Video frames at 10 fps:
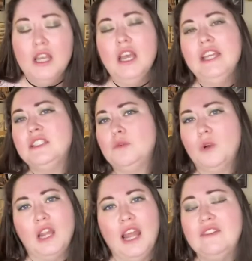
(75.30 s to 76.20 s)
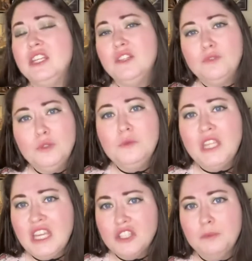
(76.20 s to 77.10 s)
Agent 111, if you
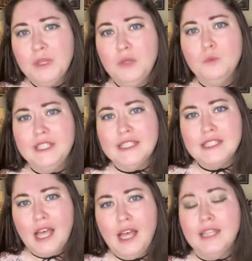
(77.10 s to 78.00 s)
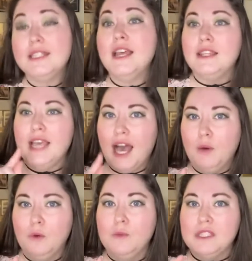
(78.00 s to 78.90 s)
need to be reassigned, the
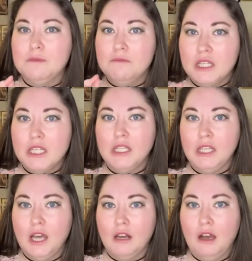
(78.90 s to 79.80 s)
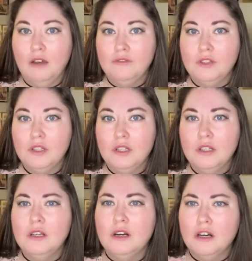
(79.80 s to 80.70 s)
owl was immediately cut off.
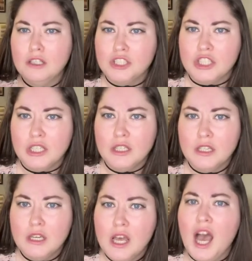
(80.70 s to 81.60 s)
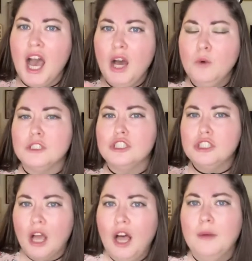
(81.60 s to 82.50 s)
Archie, our
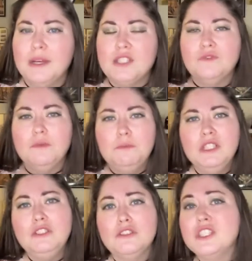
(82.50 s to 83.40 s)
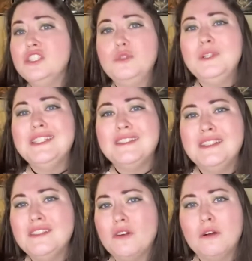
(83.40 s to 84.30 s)
job as familiars is to
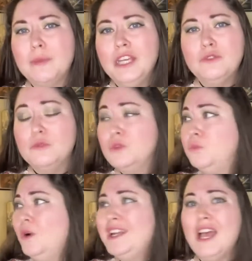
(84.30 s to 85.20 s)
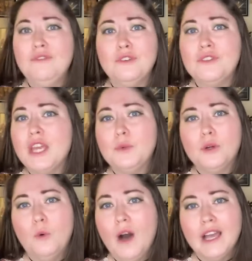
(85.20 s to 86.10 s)
assist our patron with whatever they
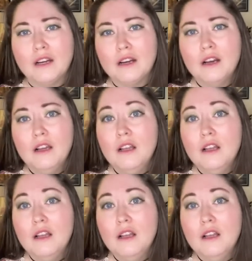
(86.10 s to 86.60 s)
require.